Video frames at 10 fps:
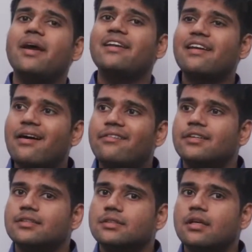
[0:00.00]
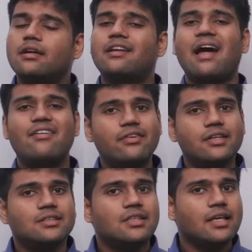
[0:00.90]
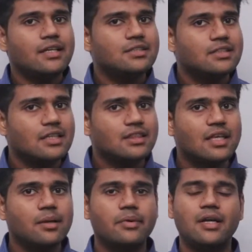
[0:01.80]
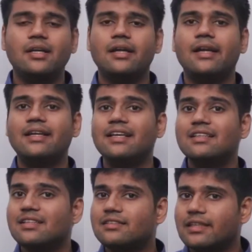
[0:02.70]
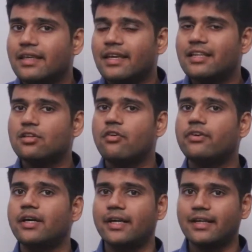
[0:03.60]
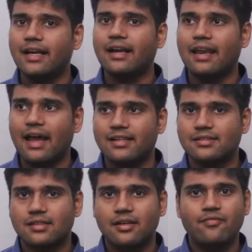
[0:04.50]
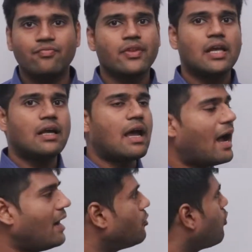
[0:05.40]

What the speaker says: by traverse? Traverse is nothing but it is a series of connecting lines. And